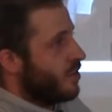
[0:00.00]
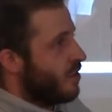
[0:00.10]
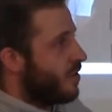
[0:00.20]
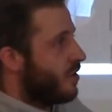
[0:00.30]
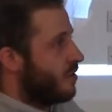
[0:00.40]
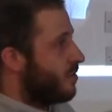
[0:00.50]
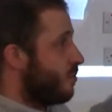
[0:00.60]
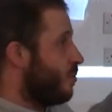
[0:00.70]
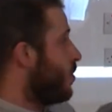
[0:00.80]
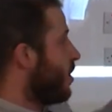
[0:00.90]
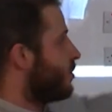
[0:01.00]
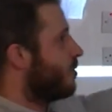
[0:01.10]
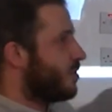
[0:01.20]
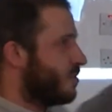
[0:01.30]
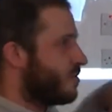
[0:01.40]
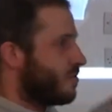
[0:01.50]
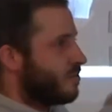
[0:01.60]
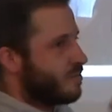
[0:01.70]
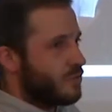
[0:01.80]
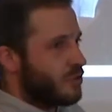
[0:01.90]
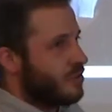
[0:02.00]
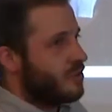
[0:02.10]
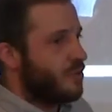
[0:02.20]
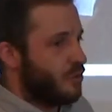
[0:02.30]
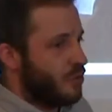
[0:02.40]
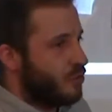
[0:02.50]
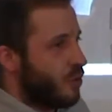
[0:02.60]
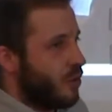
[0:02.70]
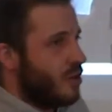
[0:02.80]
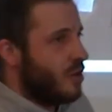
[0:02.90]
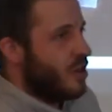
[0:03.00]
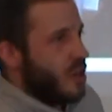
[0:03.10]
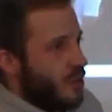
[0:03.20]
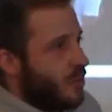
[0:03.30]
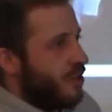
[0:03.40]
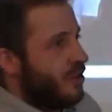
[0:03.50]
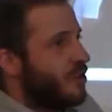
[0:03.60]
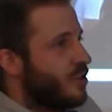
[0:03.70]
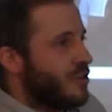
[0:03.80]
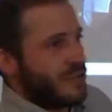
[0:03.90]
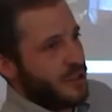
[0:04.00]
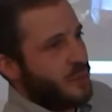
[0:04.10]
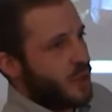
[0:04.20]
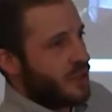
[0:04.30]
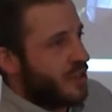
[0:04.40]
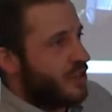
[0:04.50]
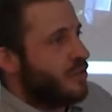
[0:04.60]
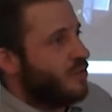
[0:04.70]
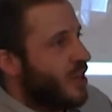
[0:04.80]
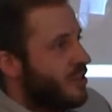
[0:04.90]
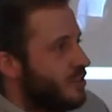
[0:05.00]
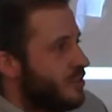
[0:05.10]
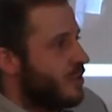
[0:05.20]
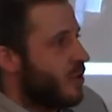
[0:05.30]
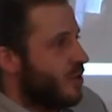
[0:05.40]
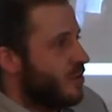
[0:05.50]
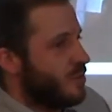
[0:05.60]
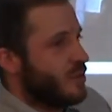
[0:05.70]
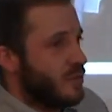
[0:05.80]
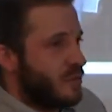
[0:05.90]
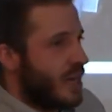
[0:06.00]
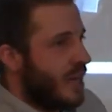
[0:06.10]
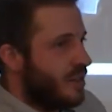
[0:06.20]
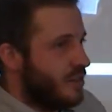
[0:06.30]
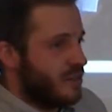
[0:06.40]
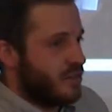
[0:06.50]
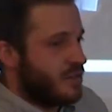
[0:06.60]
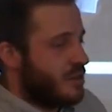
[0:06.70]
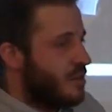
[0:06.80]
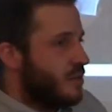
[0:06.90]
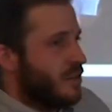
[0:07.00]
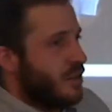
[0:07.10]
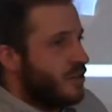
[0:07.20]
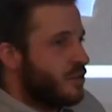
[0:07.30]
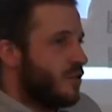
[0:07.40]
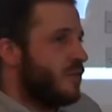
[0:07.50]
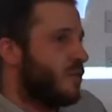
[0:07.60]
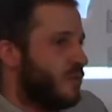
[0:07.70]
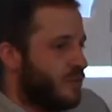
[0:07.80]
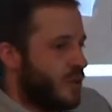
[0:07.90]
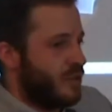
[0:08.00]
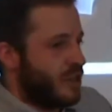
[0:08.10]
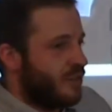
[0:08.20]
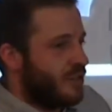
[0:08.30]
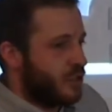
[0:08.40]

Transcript: the workshop is just through the door. We constantly building a different range of equipment, and so forever kind of